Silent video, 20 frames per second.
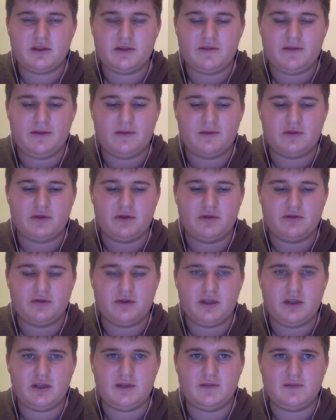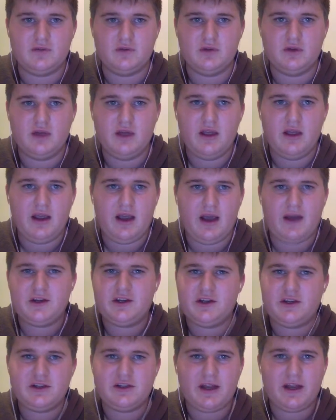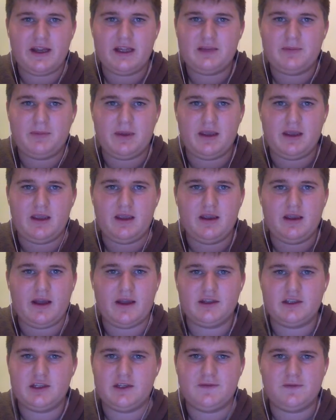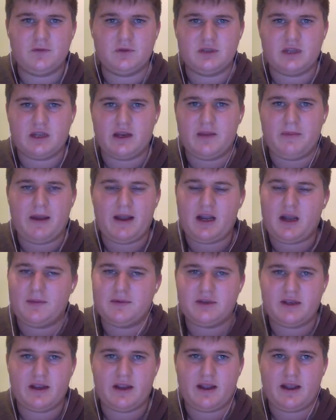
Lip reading: The flip screen is really useful, and it shoots 1080p and is useful as a kind of backup second